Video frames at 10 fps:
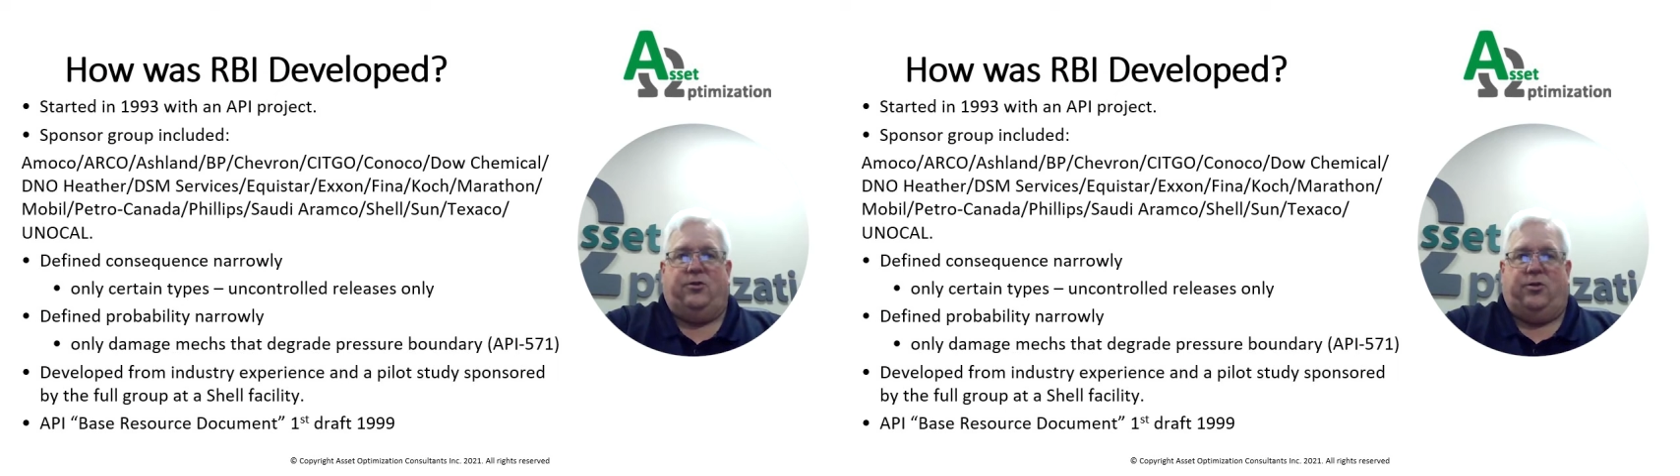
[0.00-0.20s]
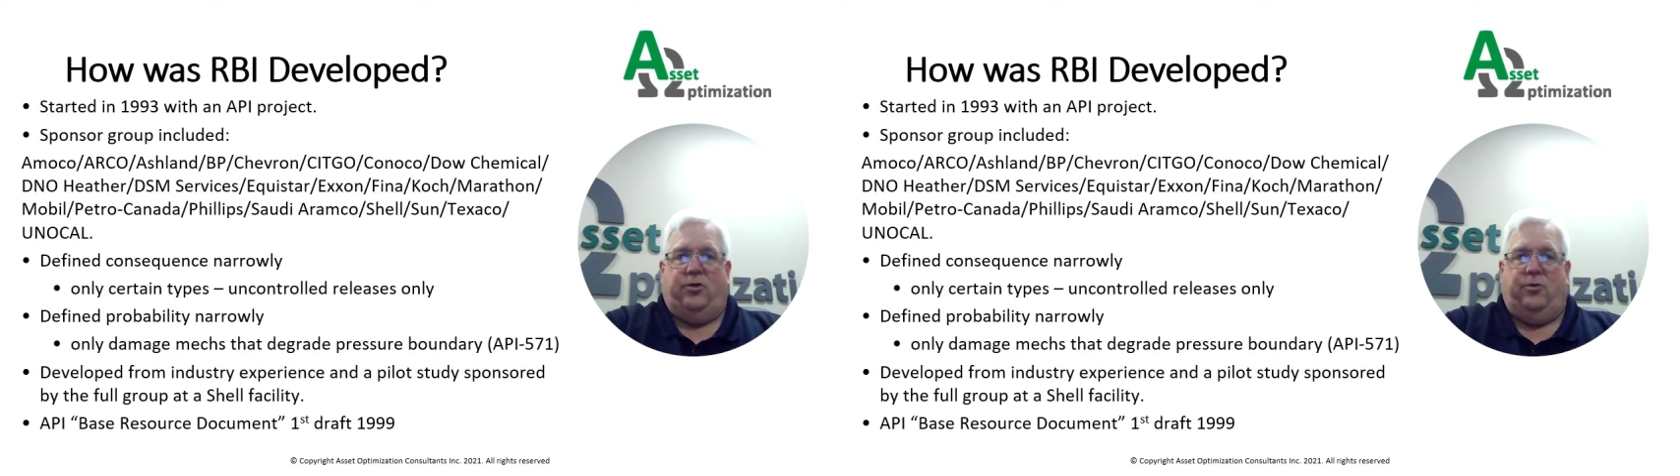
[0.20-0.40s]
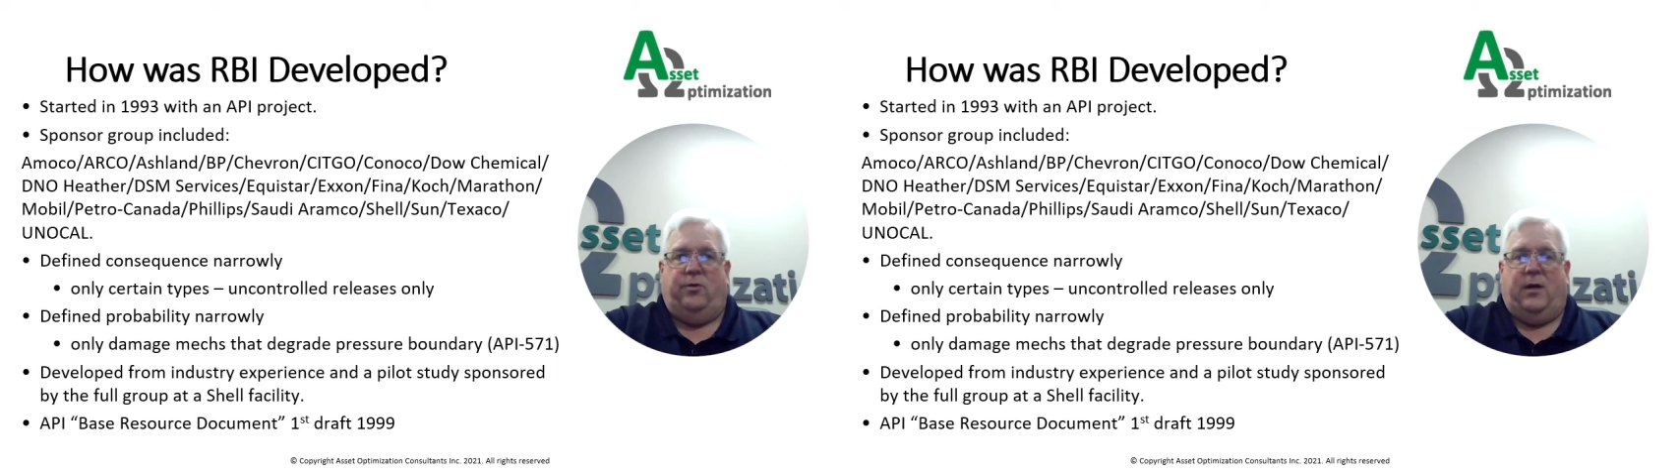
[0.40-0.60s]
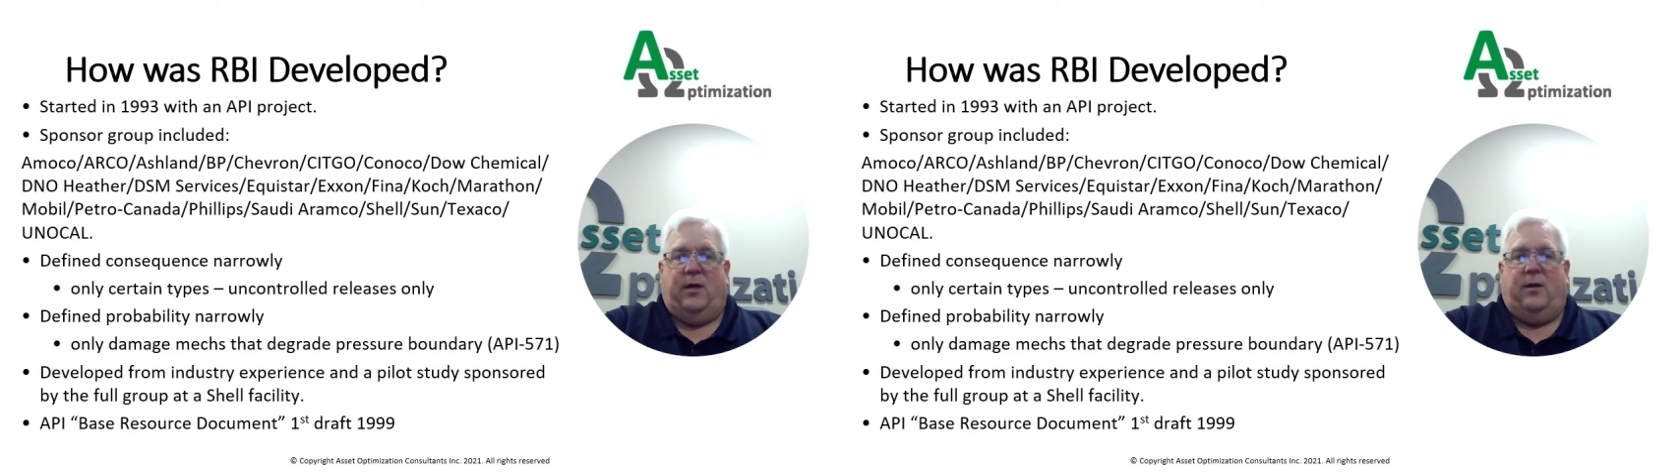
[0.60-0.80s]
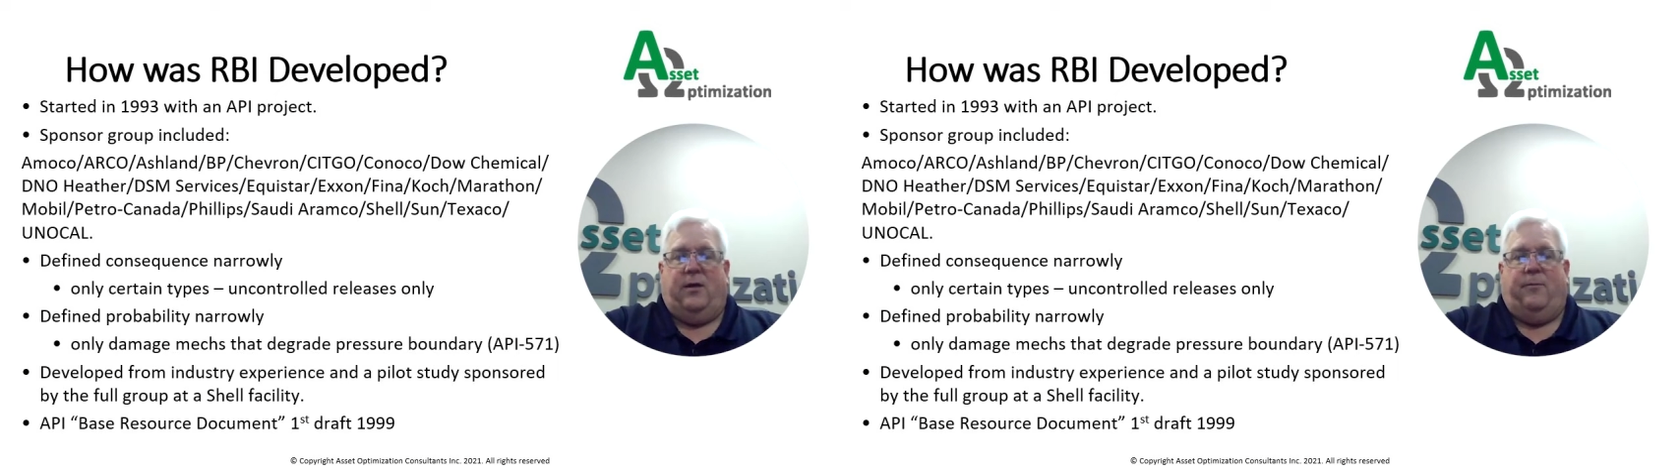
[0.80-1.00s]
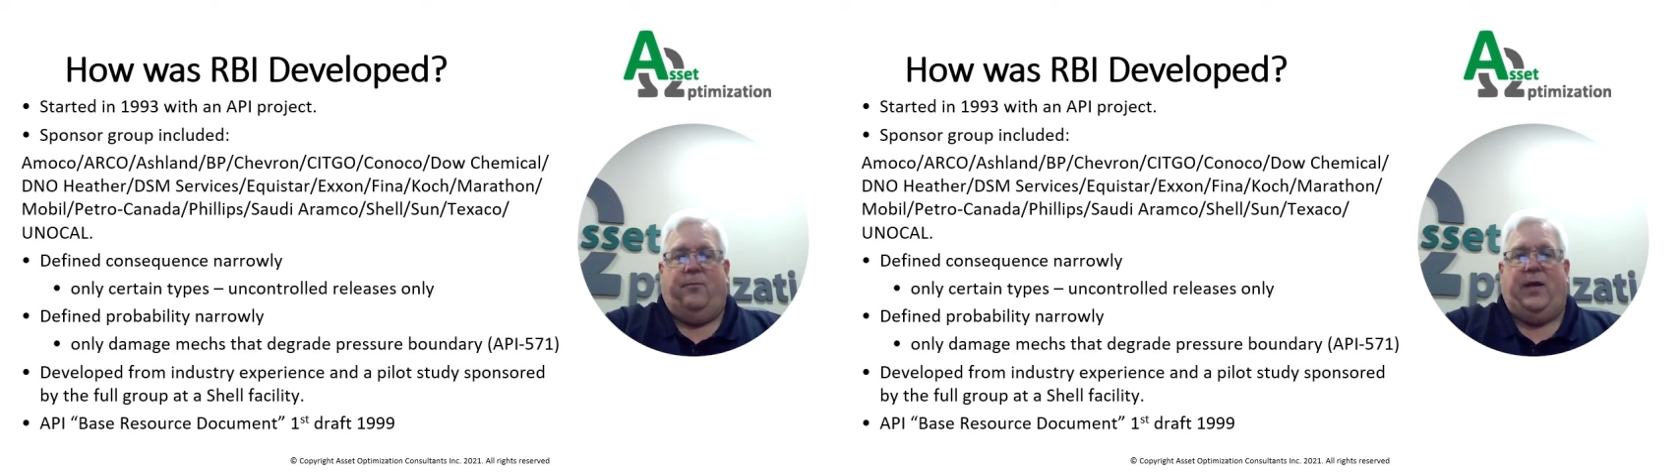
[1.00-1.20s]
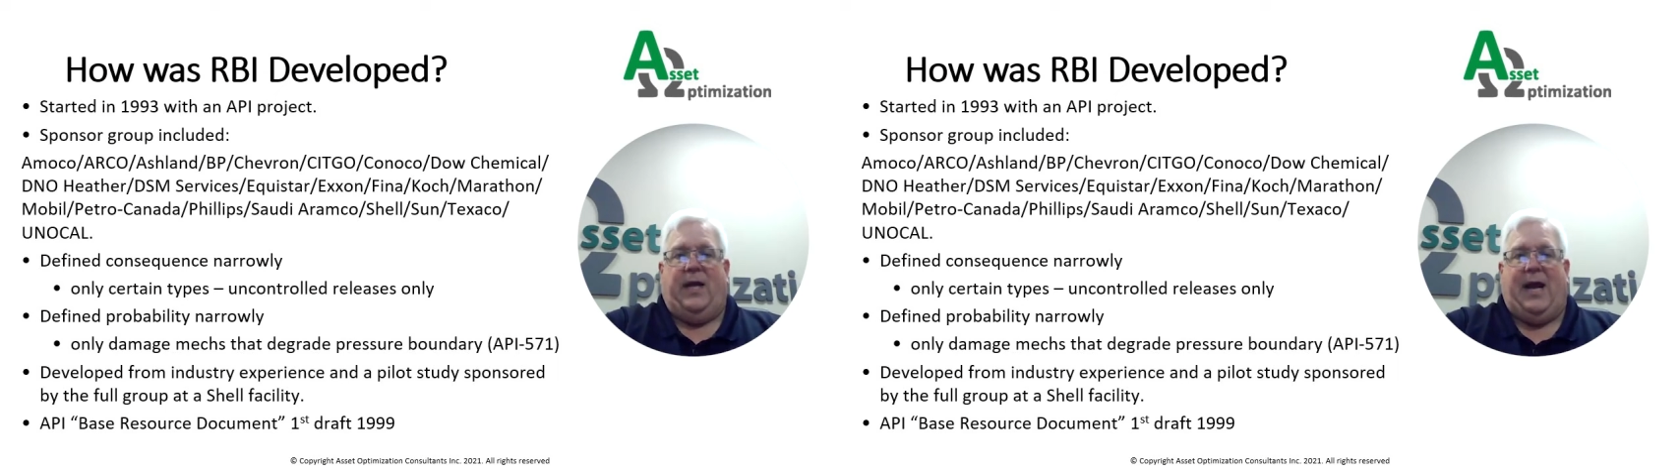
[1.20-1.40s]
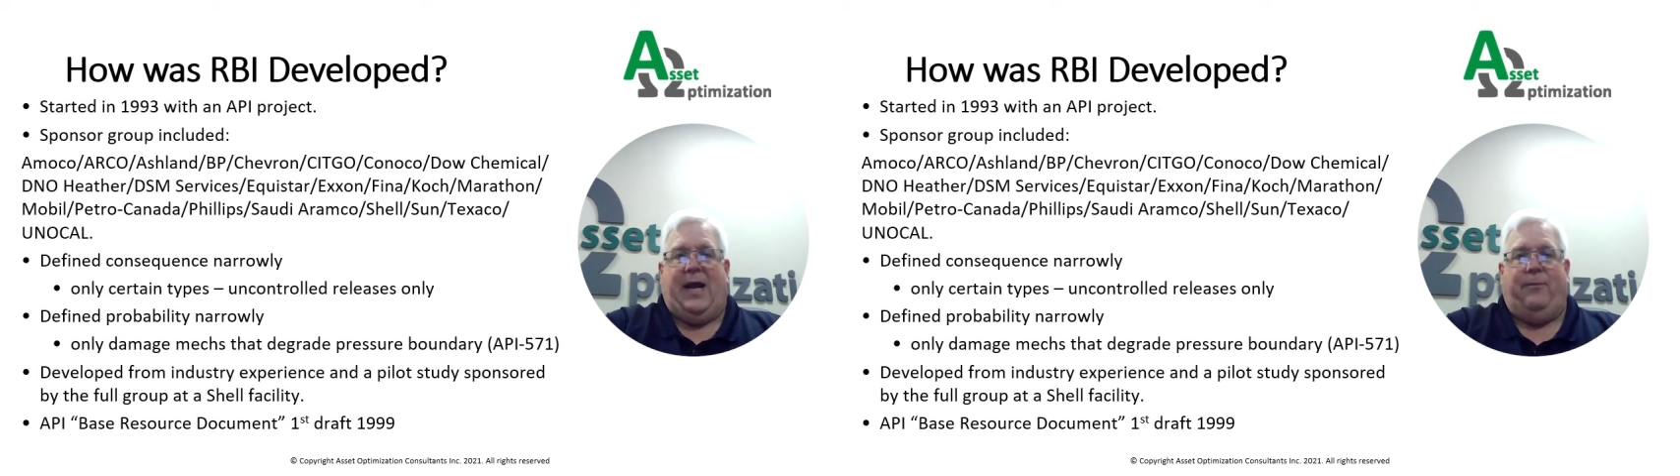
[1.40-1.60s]
to
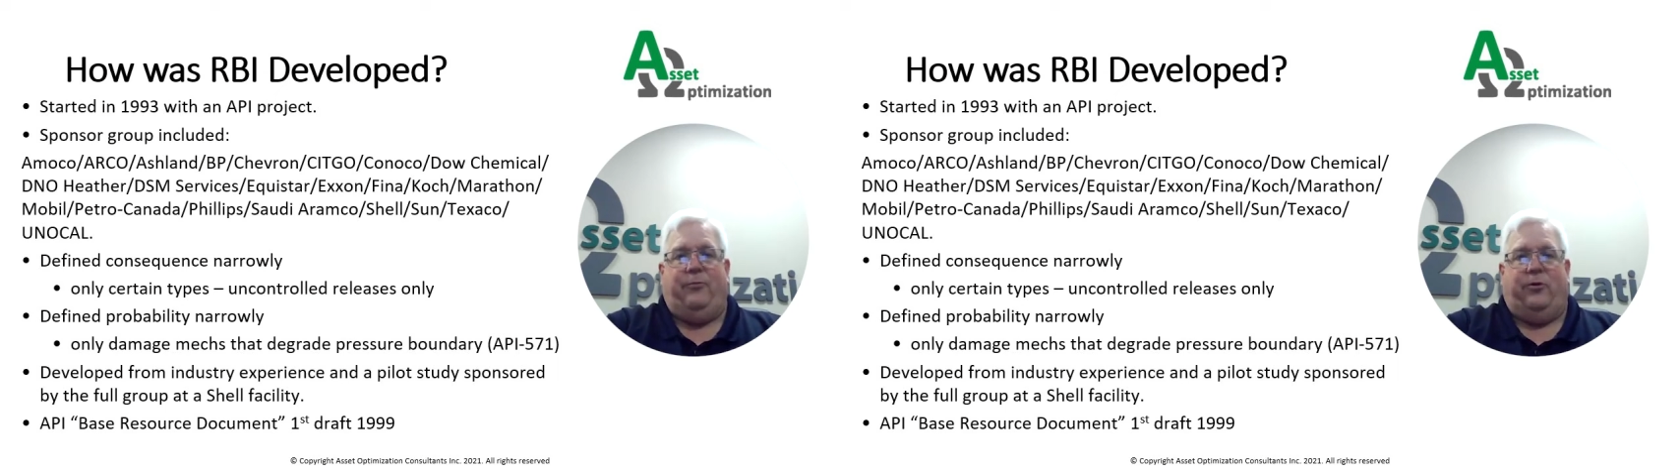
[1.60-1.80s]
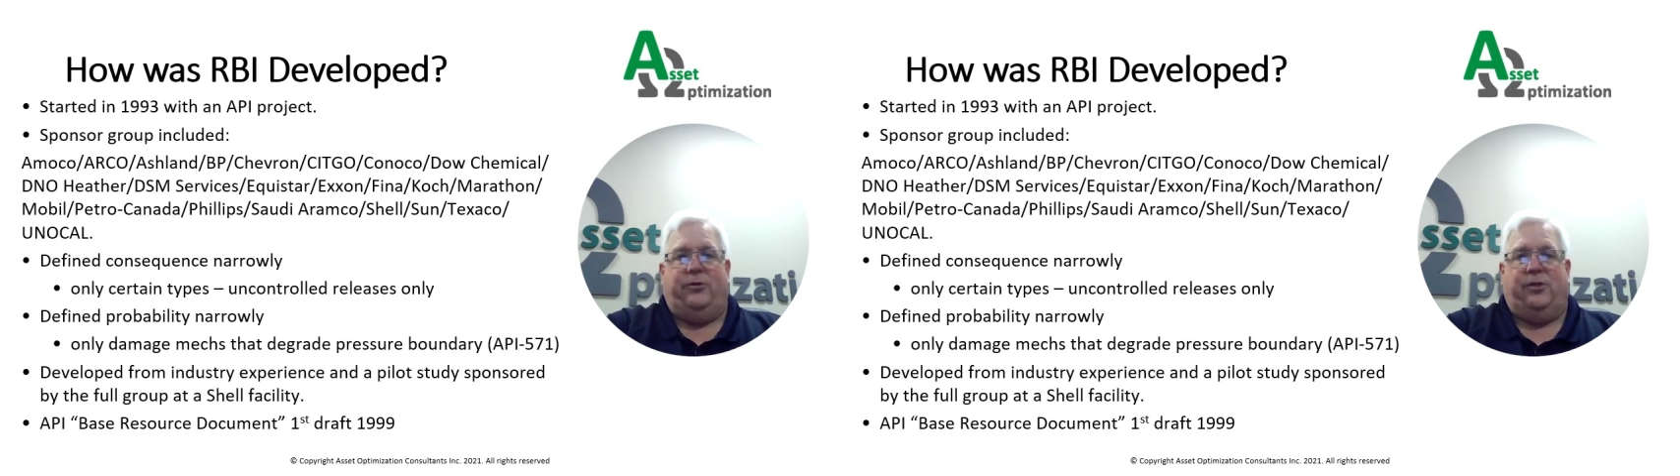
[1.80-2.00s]
be able